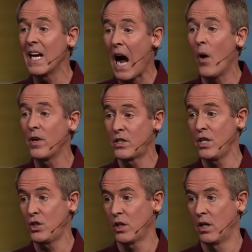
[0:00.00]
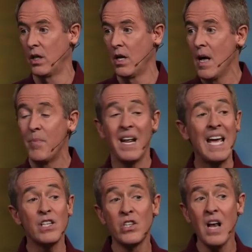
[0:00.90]
our attention. But
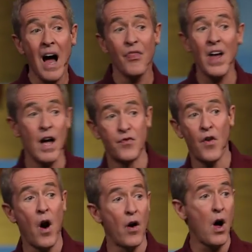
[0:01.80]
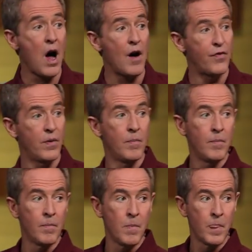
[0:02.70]
he's not that far off.
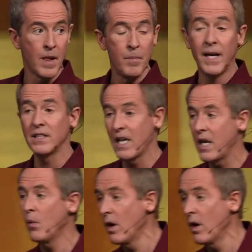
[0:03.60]
Because anyone